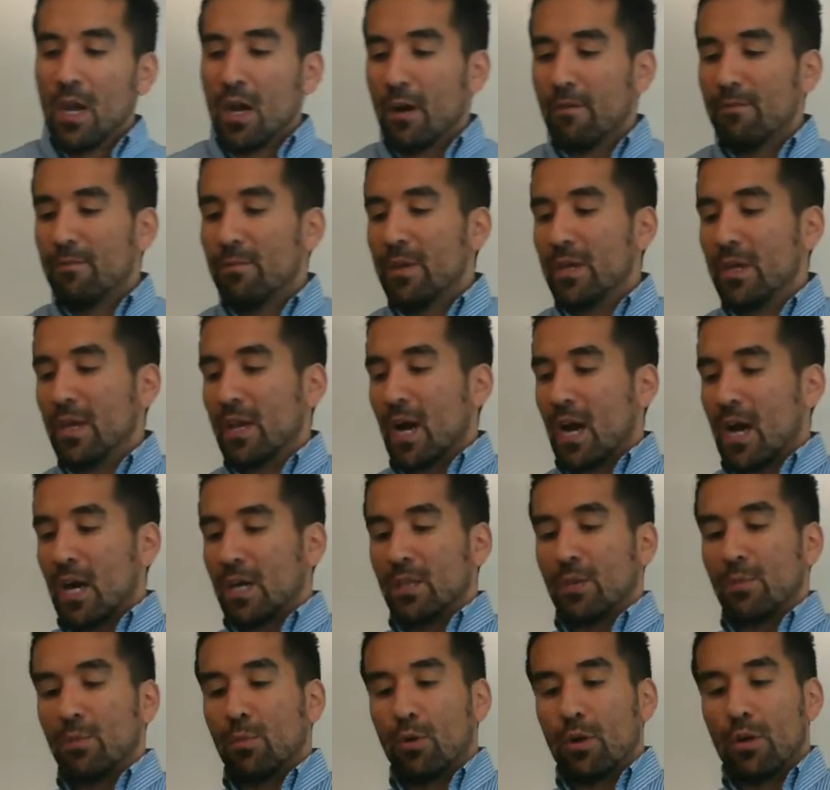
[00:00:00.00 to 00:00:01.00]
of being
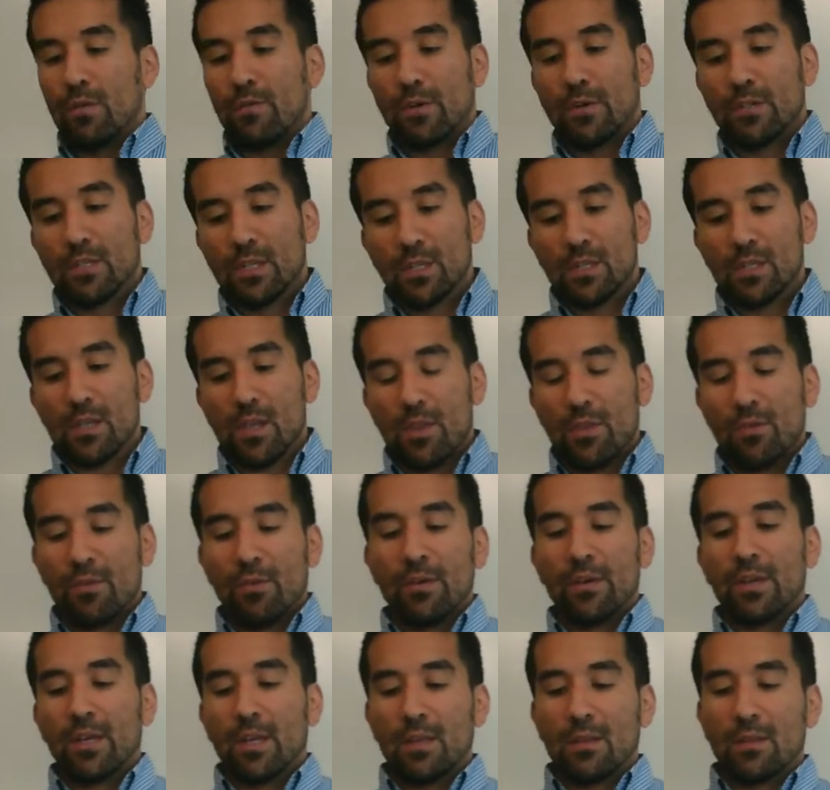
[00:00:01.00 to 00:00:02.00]
on the board versus
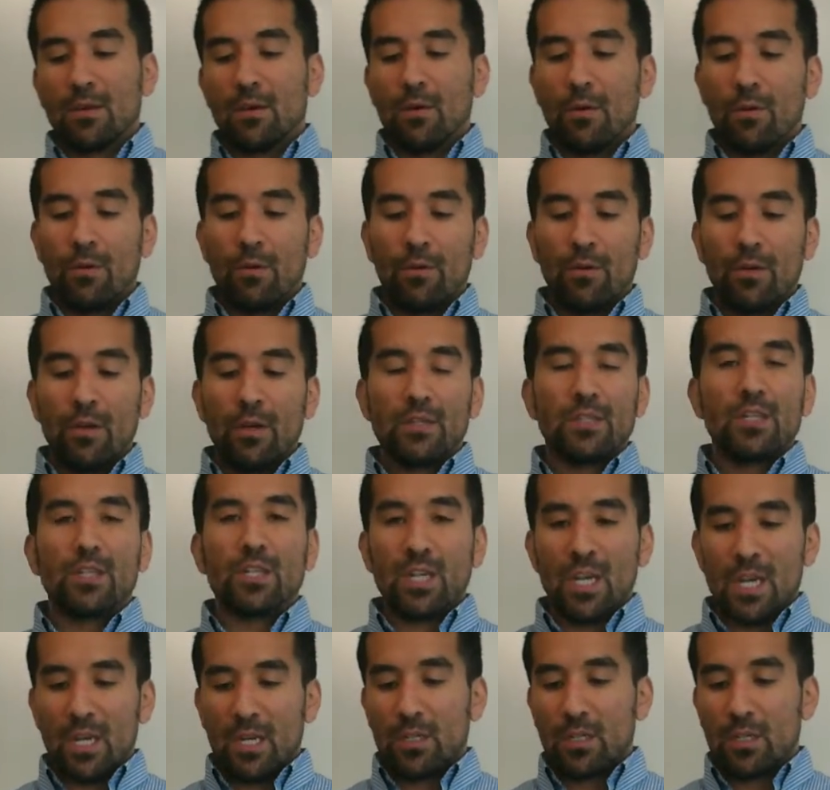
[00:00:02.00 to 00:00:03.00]
throwing in the hole to
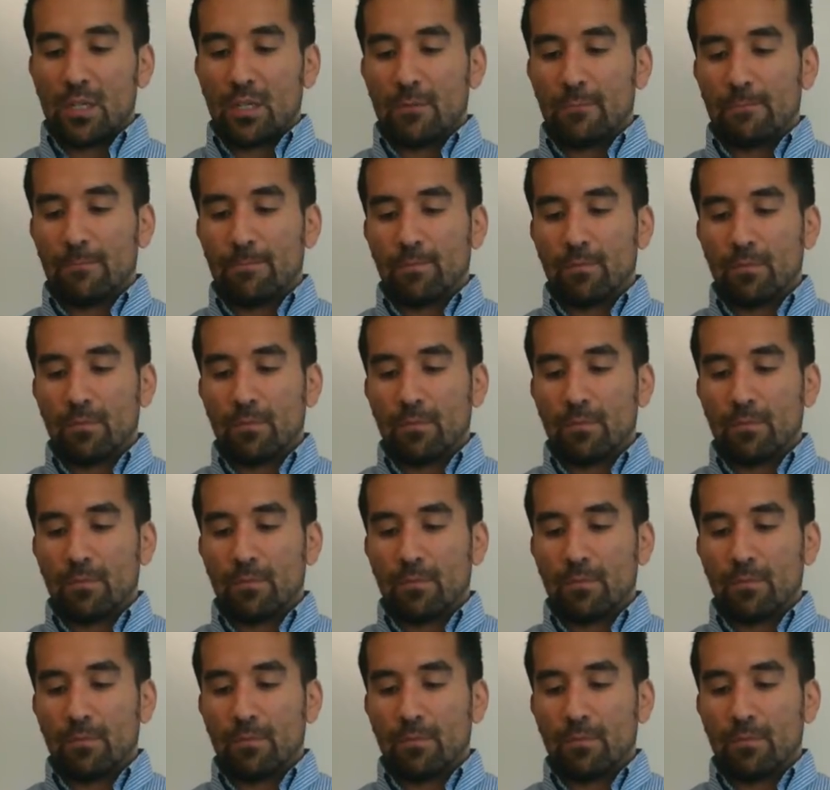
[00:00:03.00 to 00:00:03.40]
change.